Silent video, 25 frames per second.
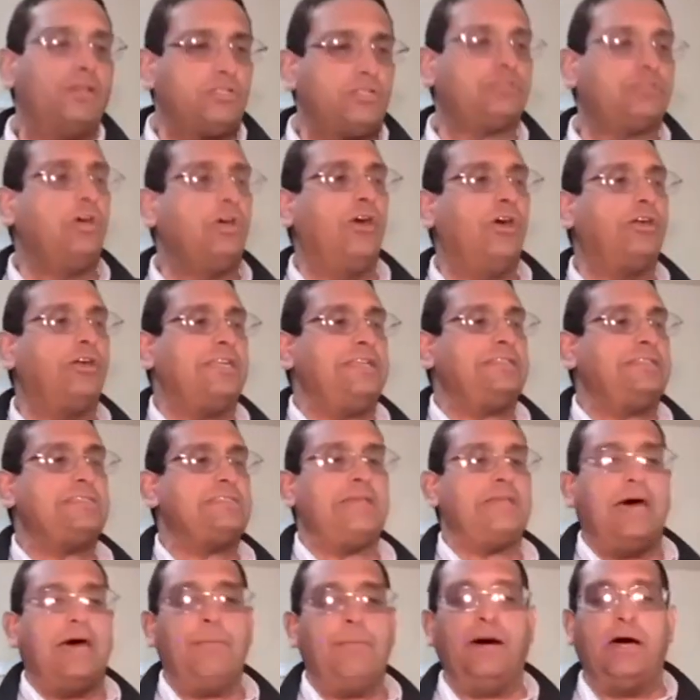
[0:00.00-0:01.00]

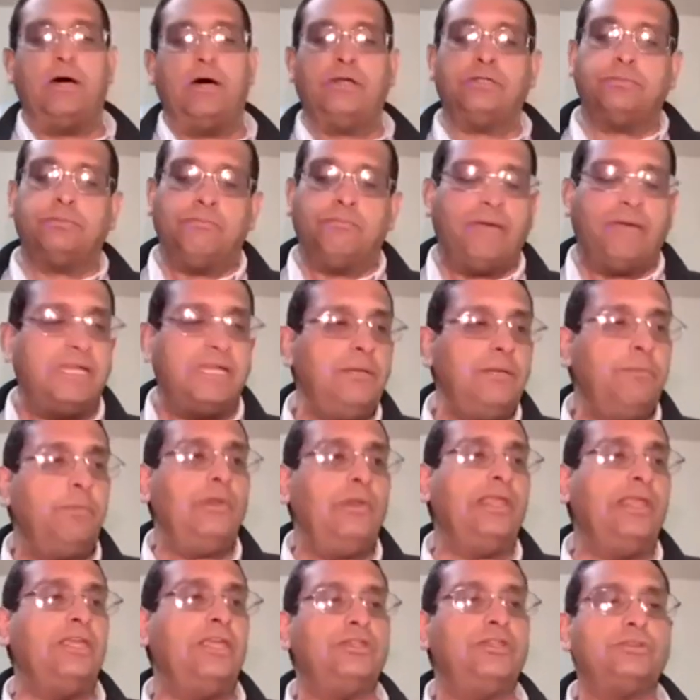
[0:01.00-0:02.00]
stories about
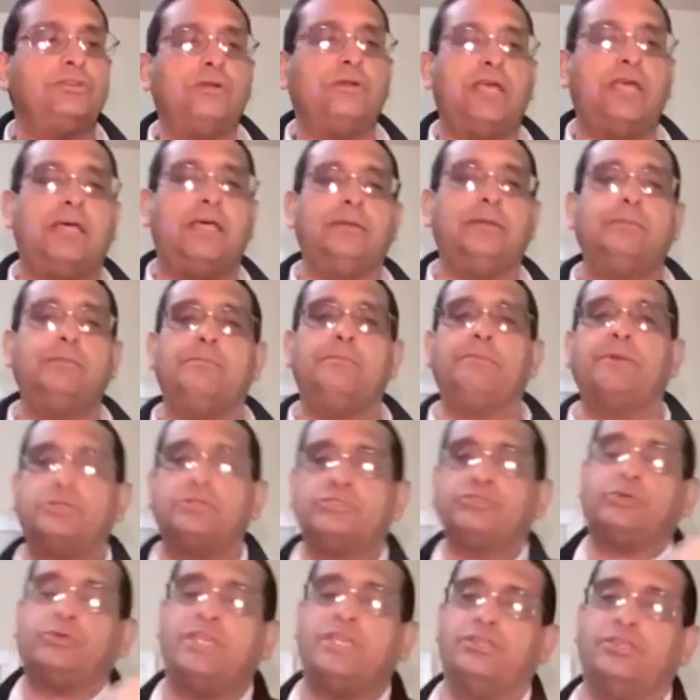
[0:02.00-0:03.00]
manipulation and
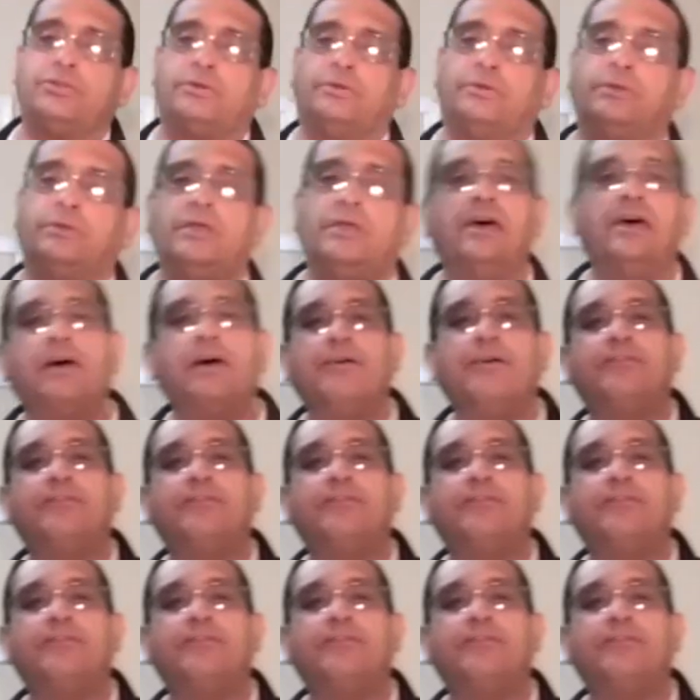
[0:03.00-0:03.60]
persuasion.